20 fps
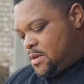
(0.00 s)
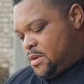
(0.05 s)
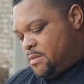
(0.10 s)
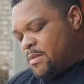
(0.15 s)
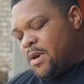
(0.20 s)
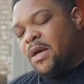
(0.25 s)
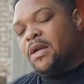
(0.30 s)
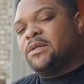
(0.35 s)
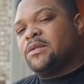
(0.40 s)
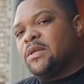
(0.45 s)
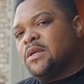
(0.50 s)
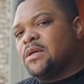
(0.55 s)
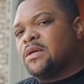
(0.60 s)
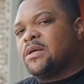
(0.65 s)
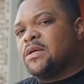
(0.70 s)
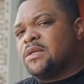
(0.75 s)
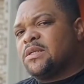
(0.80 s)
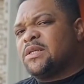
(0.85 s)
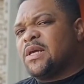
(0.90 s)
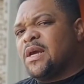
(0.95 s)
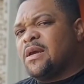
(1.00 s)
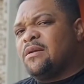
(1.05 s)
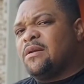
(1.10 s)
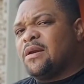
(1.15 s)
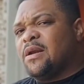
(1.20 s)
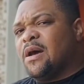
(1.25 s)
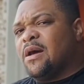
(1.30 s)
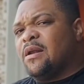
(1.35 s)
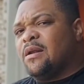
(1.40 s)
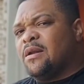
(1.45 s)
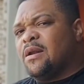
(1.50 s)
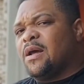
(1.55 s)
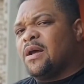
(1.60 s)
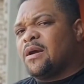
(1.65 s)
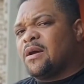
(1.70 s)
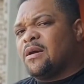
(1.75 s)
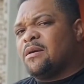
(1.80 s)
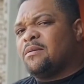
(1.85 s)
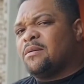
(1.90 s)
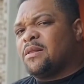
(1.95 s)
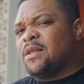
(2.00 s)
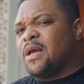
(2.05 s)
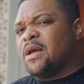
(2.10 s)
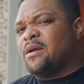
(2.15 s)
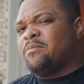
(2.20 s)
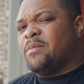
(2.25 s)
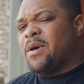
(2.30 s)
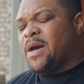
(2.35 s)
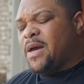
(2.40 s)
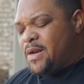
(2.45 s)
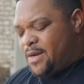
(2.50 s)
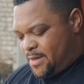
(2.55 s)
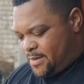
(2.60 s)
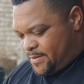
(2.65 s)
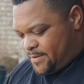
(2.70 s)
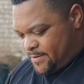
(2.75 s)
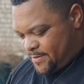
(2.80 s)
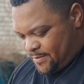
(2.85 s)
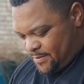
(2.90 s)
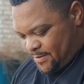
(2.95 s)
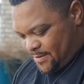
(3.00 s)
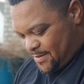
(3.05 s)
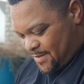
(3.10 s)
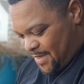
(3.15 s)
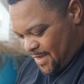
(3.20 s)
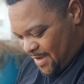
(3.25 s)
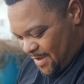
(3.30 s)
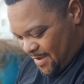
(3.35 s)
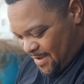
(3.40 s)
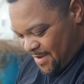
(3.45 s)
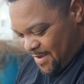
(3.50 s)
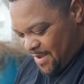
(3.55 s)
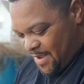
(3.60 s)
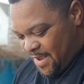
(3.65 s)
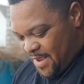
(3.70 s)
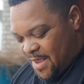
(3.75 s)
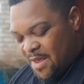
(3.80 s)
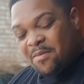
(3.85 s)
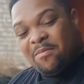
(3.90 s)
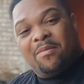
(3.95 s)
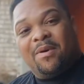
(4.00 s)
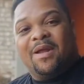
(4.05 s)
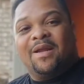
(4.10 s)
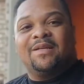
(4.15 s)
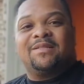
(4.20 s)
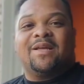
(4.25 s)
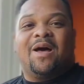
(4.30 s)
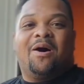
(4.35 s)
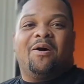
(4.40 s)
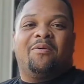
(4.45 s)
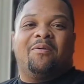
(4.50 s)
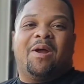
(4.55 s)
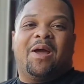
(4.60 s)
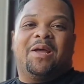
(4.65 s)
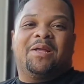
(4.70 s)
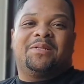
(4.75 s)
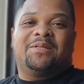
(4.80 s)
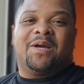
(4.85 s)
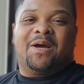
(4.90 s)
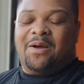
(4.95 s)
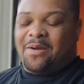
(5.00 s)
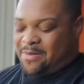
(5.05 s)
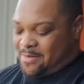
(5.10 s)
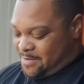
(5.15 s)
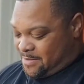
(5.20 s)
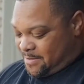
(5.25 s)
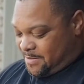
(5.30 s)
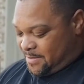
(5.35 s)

I might have still could have saved $1 now. Come to think about it, but it's all right, y'all.